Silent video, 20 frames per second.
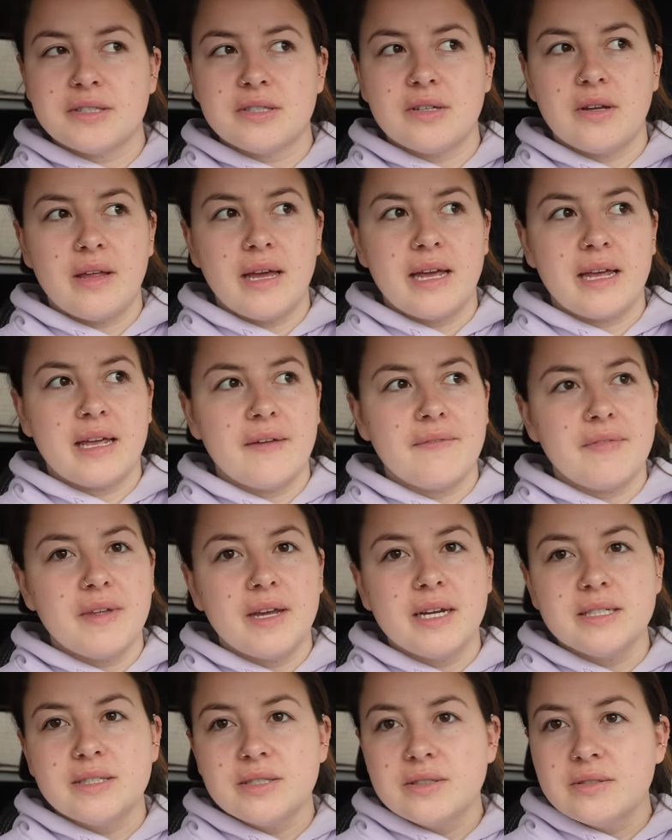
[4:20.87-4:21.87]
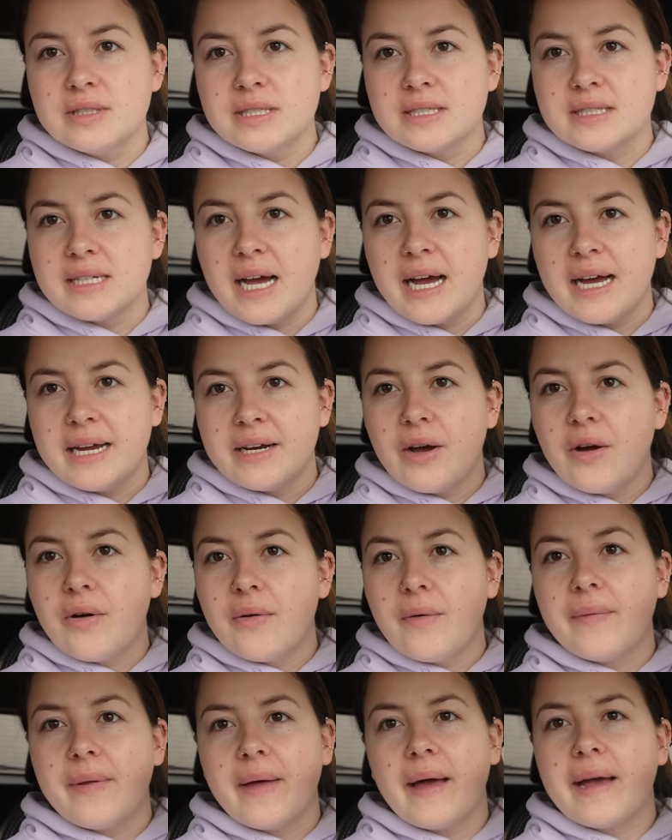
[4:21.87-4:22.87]
So like if they do decide,
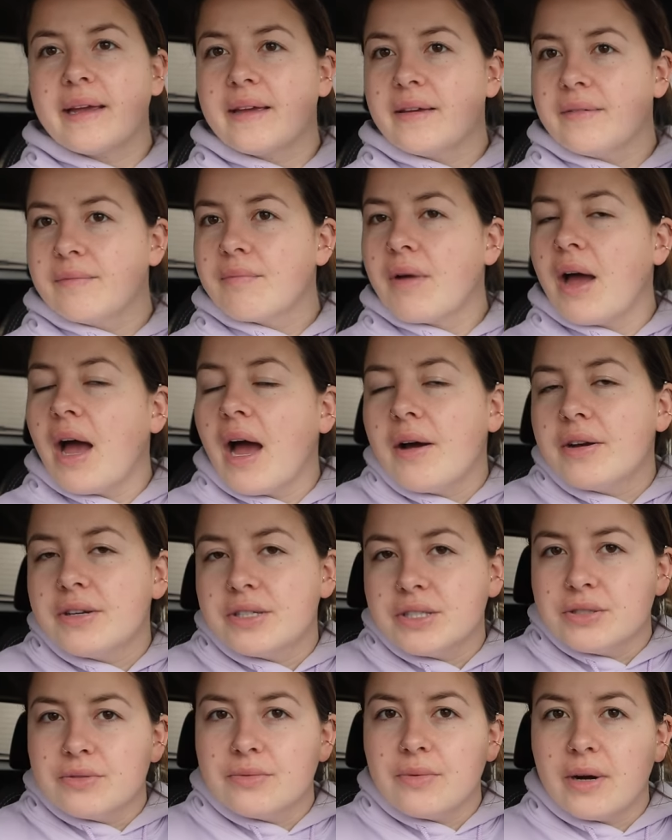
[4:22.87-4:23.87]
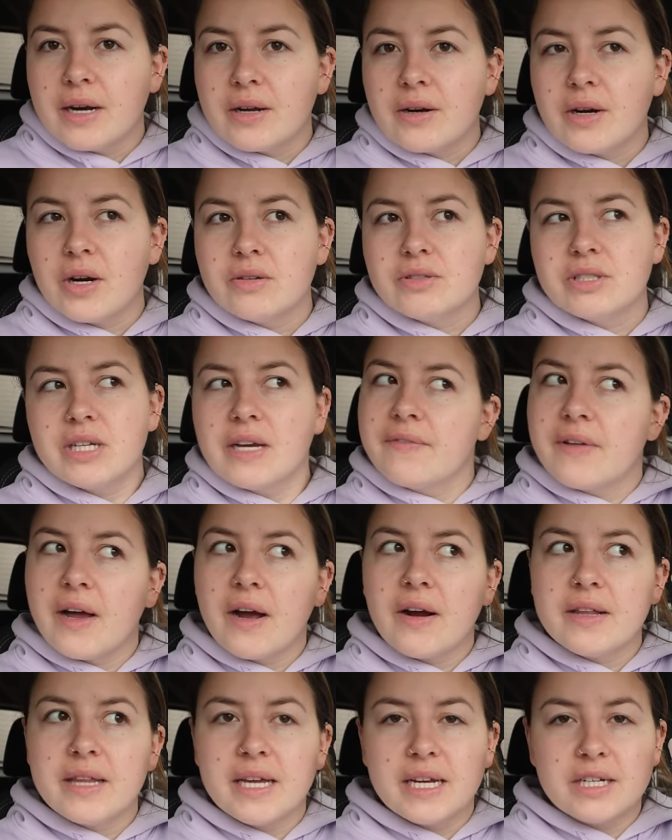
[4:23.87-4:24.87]
oh, like I do want a crochet
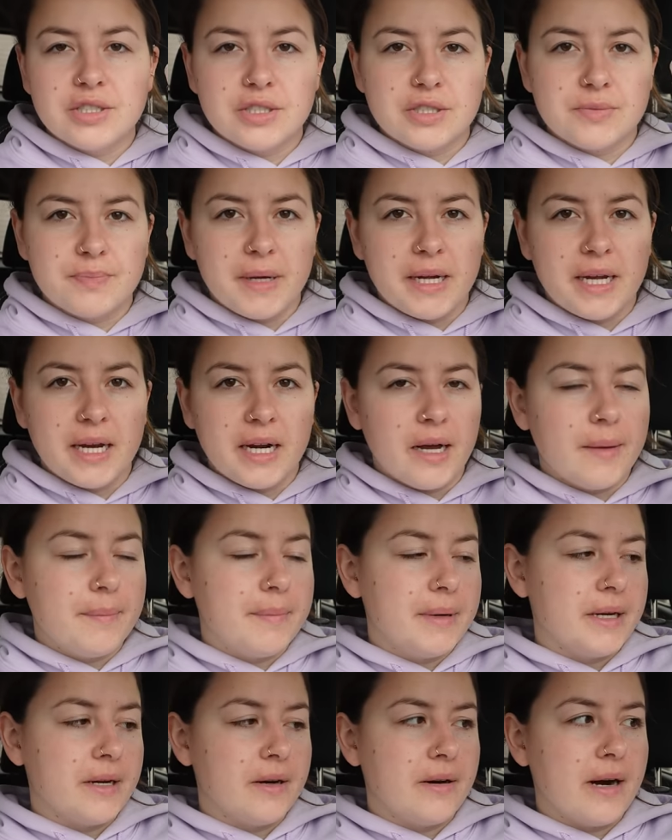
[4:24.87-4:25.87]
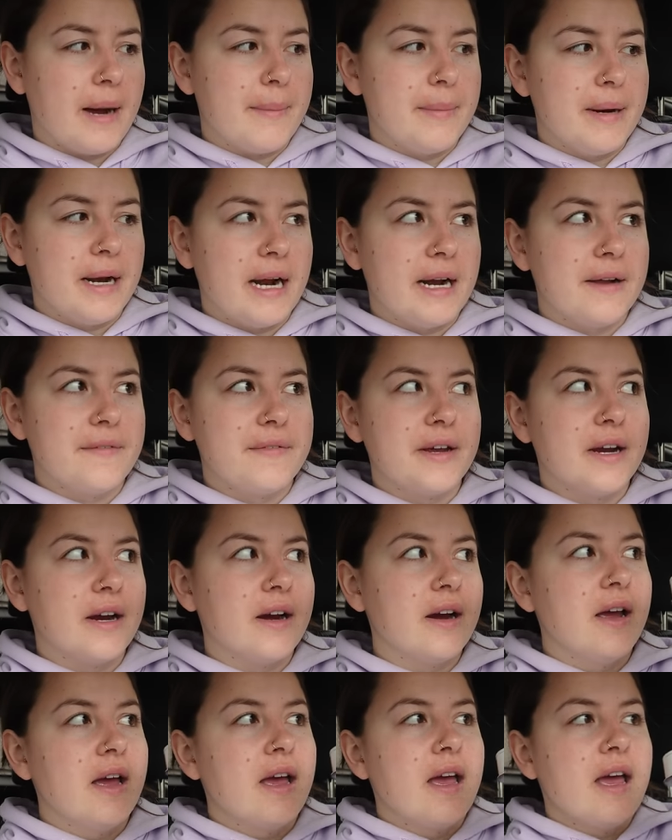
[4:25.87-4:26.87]
flower, they can just pick it up and grab it out of
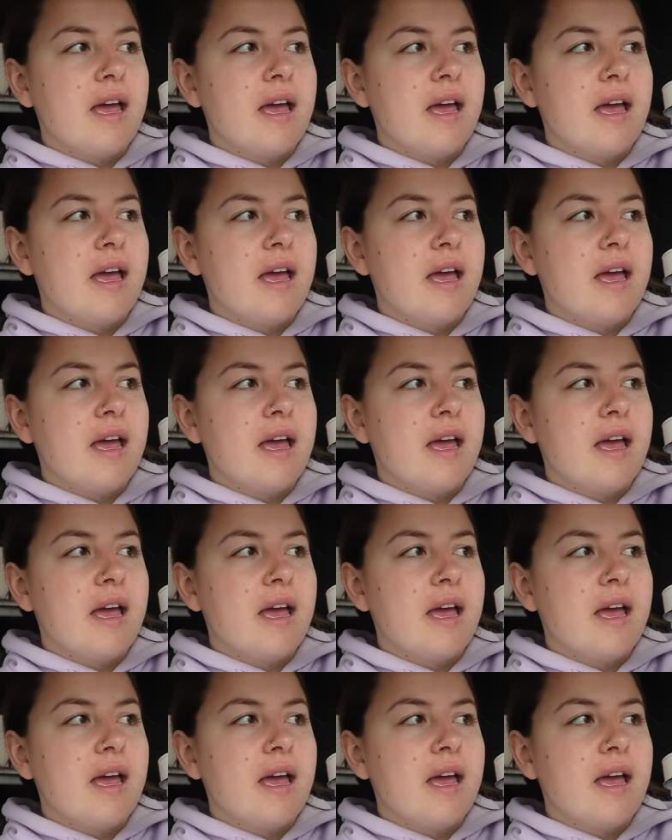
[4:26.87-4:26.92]
here.